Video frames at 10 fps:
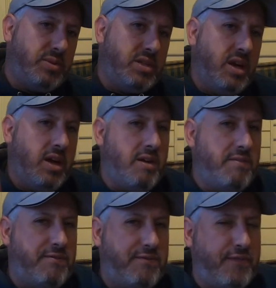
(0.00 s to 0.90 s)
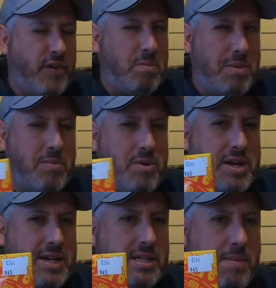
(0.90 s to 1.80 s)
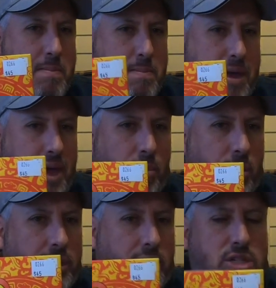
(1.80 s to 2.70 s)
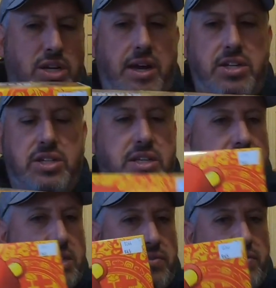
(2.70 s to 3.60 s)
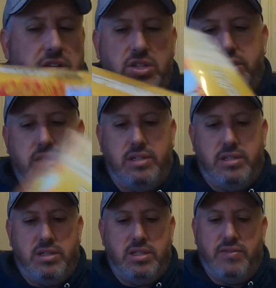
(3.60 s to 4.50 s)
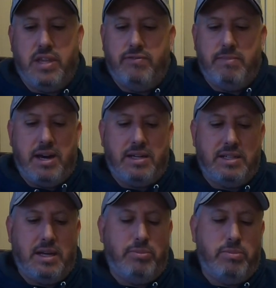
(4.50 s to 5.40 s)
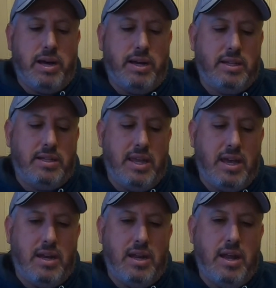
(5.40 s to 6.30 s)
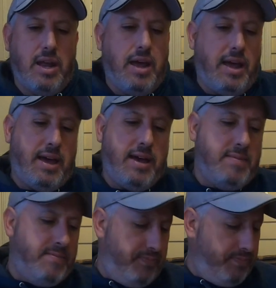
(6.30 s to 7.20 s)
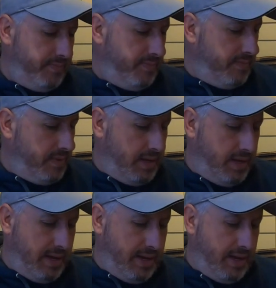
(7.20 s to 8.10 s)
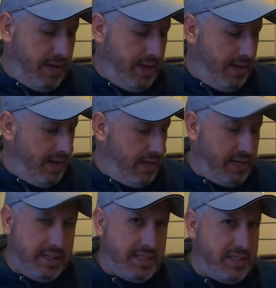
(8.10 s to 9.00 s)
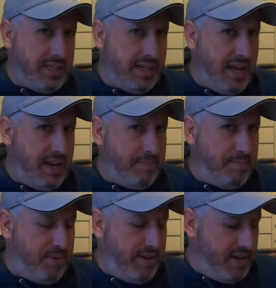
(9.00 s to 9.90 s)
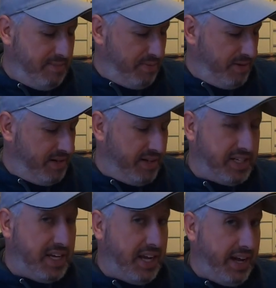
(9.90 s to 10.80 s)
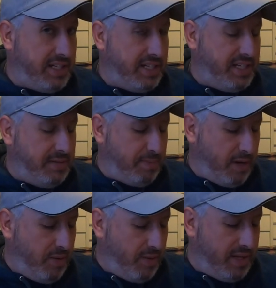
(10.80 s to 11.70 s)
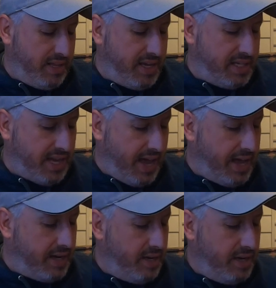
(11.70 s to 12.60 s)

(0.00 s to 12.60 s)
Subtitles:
which from memory is about what they were charging at the convention. So it's not as if they've marked it up or marked it down. And yeah, this is again a pretty nice kit. I actually did buy one of these at